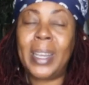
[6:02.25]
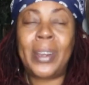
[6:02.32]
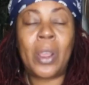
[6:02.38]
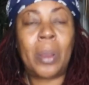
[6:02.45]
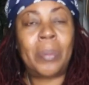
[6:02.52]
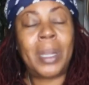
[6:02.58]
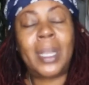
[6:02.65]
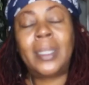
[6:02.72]

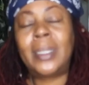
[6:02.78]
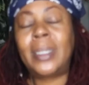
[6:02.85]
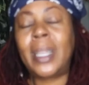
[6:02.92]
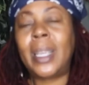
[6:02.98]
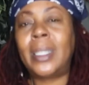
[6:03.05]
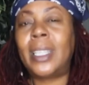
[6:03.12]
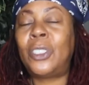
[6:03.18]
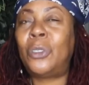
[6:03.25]
Now, I'm not
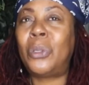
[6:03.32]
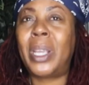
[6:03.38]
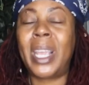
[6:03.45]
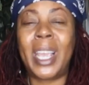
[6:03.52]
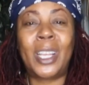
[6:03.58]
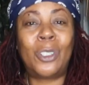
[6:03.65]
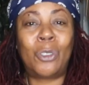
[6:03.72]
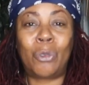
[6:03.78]
saying that you
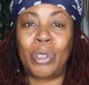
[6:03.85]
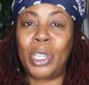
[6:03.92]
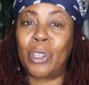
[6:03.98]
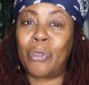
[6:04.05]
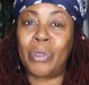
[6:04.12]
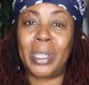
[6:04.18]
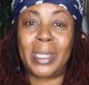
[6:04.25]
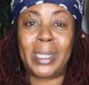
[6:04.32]
can't
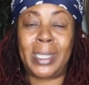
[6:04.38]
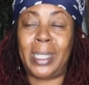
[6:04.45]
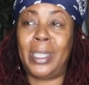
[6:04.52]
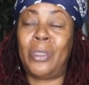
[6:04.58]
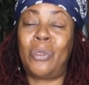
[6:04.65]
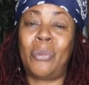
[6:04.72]
drink green tea